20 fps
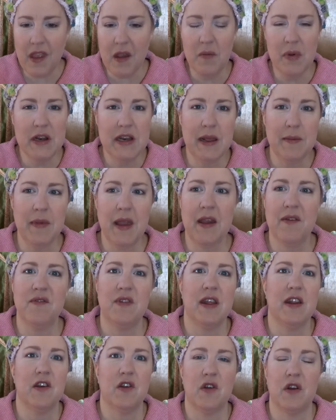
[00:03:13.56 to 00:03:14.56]
By the time you have
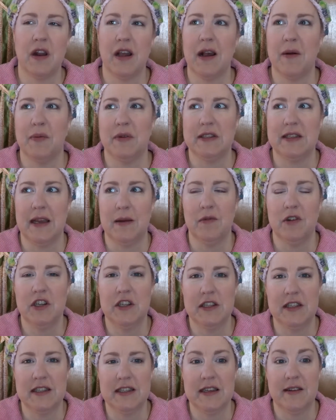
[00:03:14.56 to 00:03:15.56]
dinner and a couple
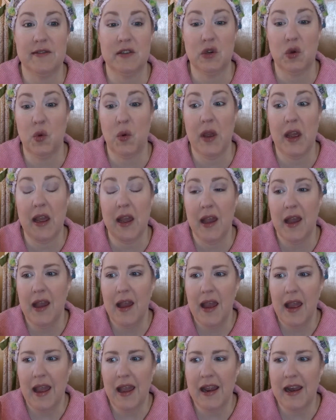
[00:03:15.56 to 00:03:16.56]
sandwiches and stuff, so we
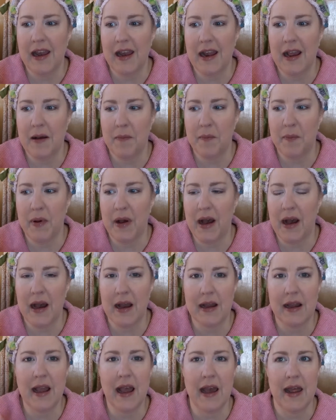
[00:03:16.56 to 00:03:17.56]
ended up
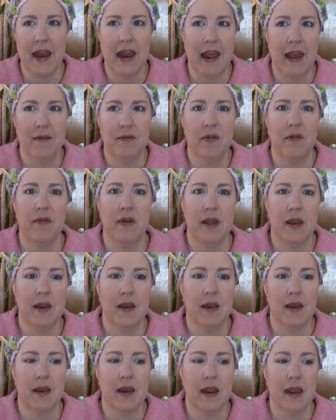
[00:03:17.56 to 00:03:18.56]
uh, cutting half of it
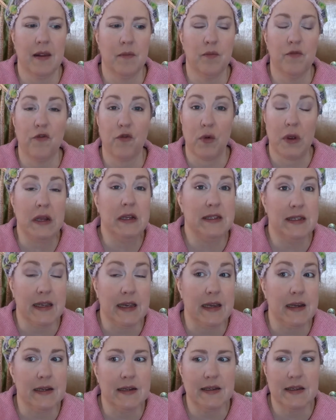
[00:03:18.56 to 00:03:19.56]
and
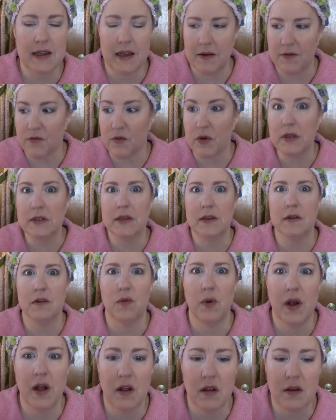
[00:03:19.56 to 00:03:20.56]
freezing it, and freezing
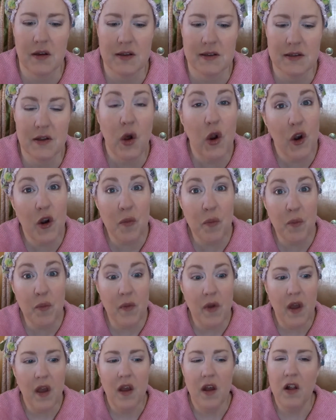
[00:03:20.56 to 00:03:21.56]
it well, because lord,
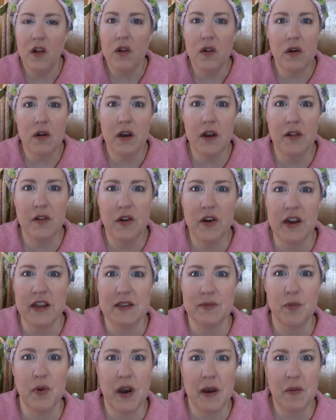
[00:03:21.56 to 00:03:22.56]
lordy lordy,
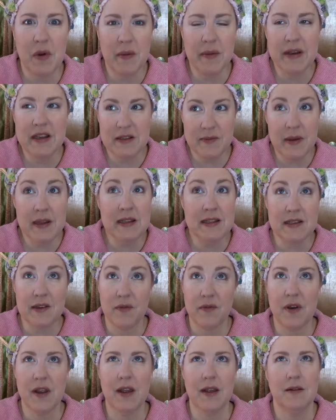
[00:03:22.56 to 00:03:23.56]
it's prime rib
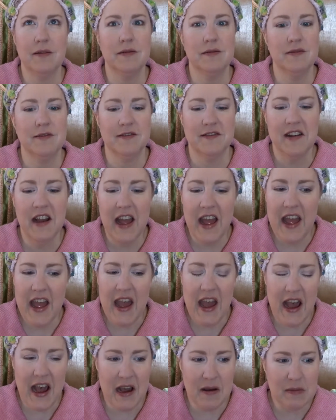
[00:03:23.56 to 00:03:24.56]
expensive, right?
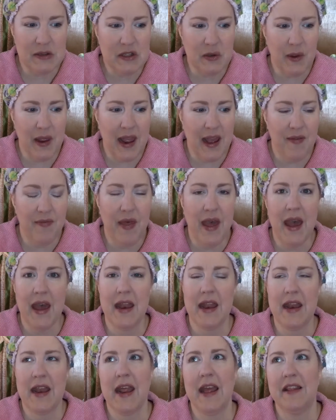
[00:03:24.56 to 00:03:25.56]
um, so we had
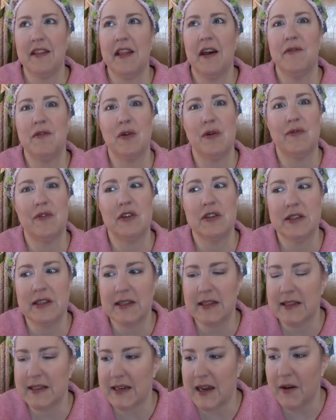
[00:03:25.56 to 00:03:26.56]
that and had leftovers
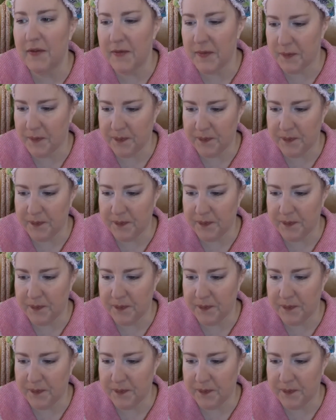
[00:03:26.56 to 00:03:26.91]
and stuff,